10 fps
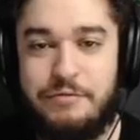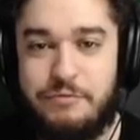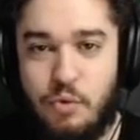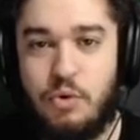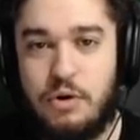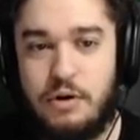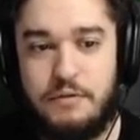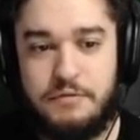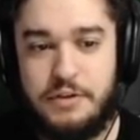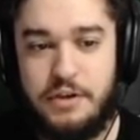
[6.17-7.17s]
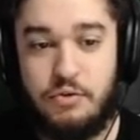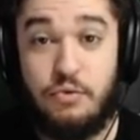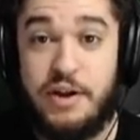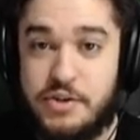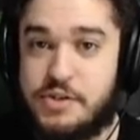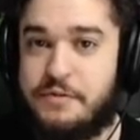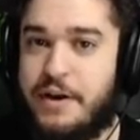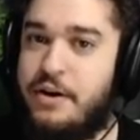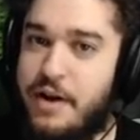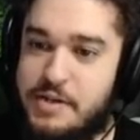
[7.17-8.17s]
four of the Righteous
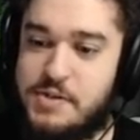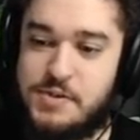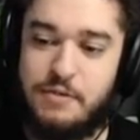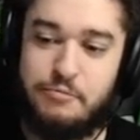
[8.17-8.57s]
Fire S S F